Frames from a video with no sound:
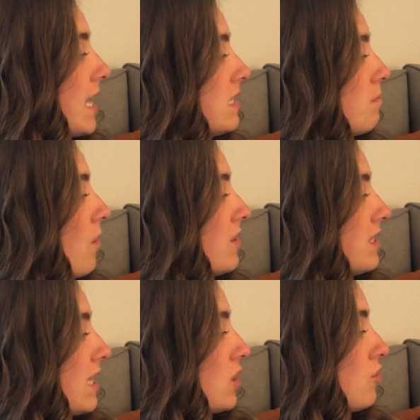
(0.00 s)
eye
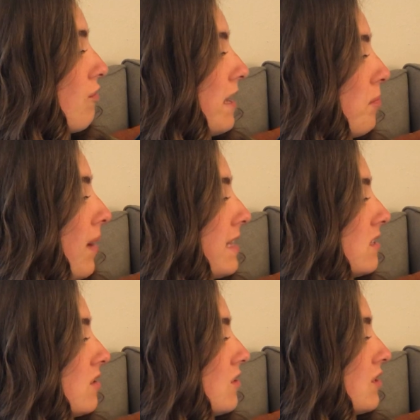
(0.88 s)
spots that trick
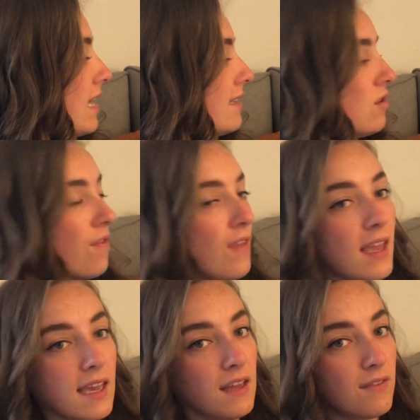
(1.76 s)
predators into
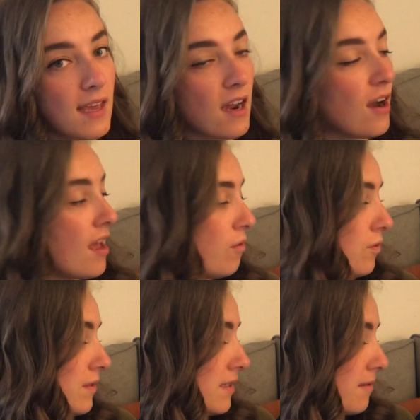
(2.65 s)
thinking they are
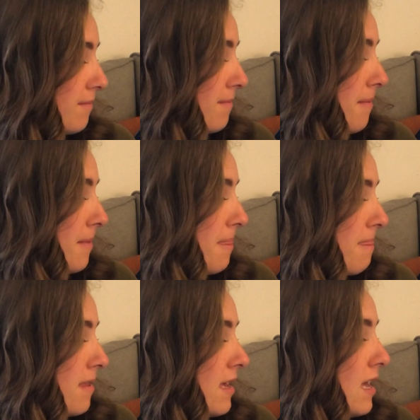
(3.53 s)
owls.
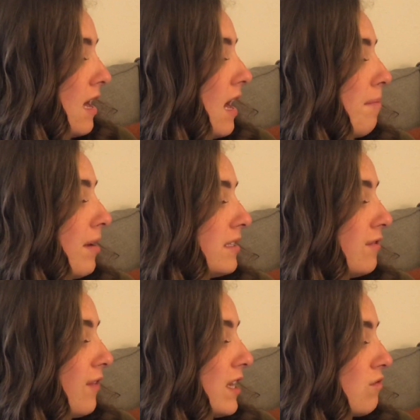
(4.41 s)
A
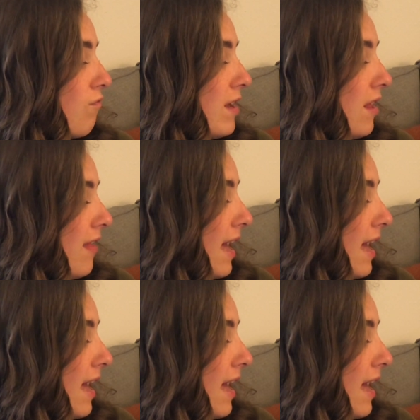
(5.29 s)
butterfly's real